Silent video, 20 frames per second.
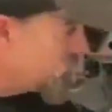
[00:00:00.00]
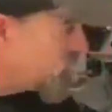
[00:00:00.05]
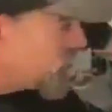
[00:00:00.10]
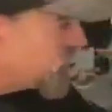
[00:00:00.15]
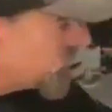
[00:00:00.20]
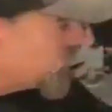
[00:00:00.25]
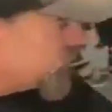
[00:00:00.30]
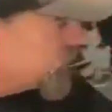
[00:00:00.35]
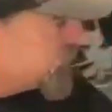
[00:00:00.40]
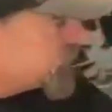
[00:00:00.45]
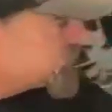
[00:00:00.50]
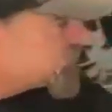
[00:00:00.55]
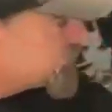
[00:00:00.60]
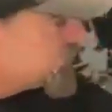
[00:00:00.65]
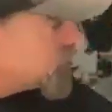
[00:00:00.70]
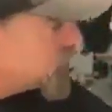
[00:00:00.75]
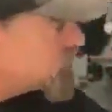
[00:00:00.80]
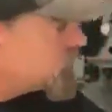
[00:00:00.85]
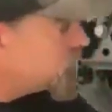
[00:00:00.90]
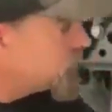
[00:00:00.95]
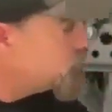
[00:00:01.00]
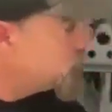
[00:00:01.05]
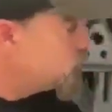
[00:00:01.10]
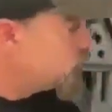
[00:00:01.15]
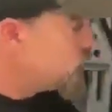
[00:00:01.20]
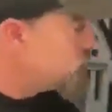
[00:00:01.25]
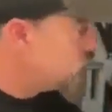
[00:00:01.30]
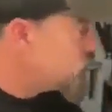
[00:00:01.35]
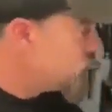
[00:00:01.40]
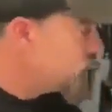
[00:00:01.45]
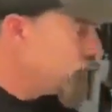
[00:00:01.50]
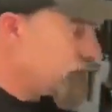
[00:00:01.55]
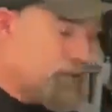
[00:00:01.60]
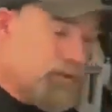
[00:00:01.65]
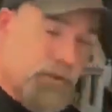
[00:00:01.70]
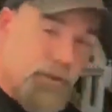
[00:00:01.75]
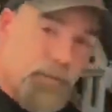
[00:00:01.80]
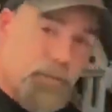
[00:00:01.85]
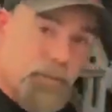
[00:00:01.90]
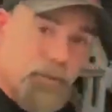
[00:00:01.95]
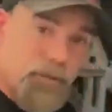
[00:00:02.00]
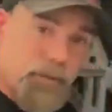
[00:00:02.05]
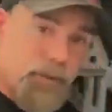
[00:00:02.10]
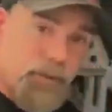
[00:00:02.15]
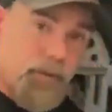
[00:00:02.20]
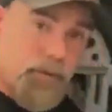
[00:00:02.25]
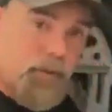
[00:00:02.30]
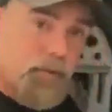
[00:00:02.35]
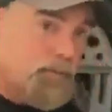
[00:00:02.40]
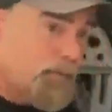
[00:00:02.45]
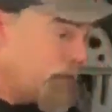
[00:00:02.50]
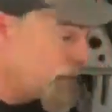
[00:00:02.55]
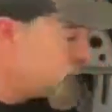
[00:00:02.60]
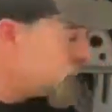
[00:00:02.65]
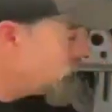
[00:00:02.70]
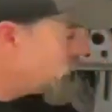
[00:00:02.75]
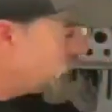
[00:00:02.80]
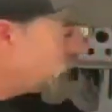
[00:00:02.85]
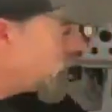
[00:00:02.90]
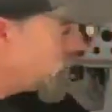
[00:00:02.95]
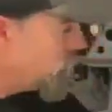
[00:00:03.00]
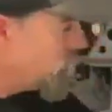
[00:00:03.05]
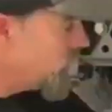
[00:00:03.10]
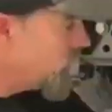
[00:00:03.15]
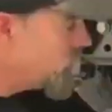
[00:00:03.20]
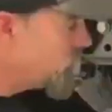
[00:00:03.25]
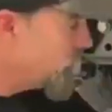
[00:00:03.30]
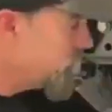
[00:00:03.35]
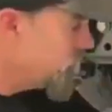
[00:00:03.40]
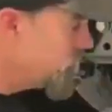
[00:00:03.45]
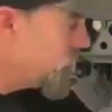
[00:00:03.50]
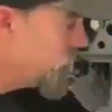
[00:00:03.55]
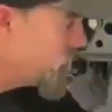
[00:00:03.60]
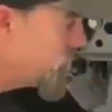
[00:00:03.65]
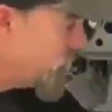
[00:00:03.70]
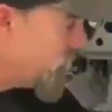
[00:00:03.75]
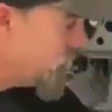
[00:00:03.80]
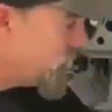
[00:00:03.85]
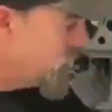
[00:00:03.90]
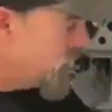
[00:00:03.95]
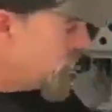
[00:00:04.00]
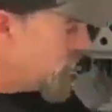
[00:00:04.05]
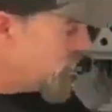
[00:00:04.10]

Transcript: Run the bolt in, it's going to scratch up on your panhard bar drop. We don't want that.